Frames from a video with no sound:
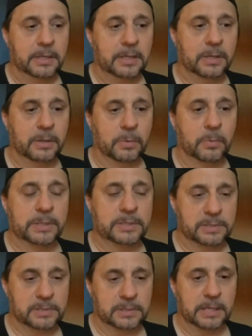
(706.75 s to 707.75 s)

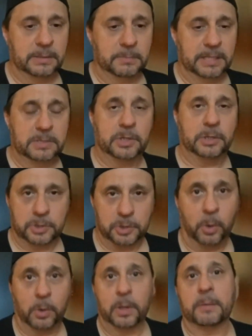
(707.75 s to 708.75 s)
it took a
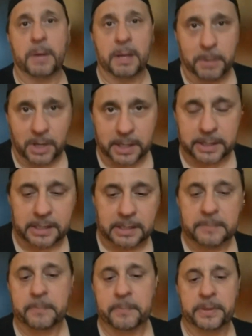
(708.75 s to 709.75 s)
toll on my body,
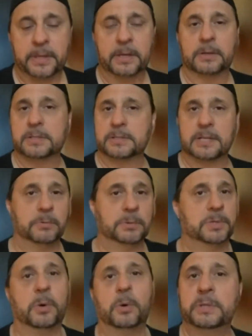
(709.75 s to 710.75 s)
because I
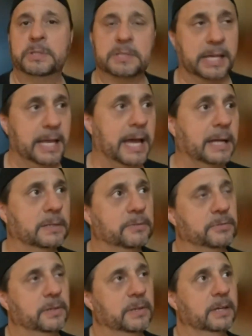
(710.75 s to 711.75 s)
was always like
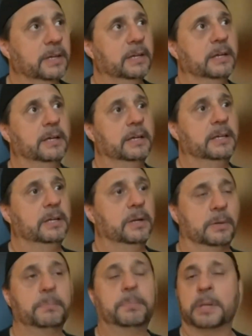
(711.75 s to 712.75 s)
active and,
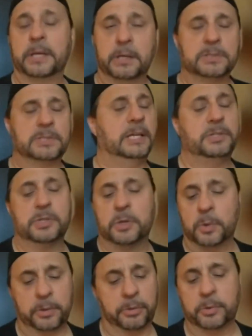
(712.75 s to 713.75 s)
and play on stage,
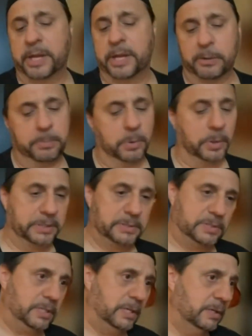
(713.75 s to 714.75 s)
going through
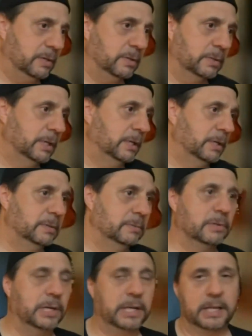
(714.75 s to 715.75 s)
airports,
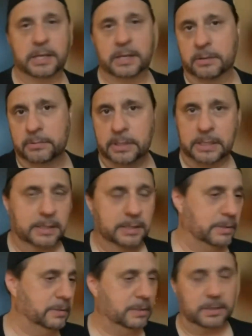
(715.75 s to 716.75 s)
running here, running
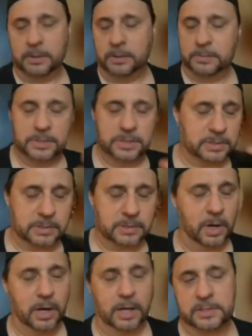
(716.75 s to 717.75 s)
there, just
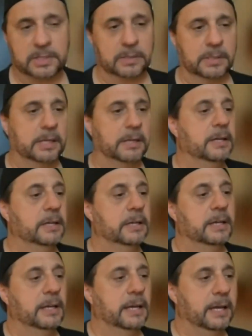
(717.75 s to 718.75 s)
constantly.
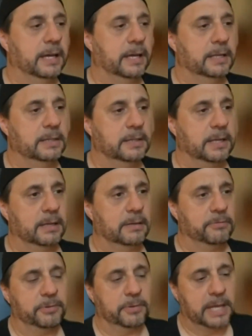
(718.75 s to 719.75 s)

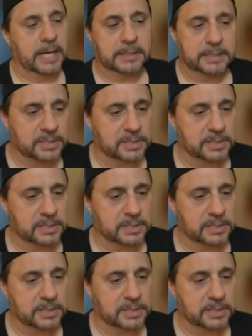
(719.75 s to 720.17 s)
And for that to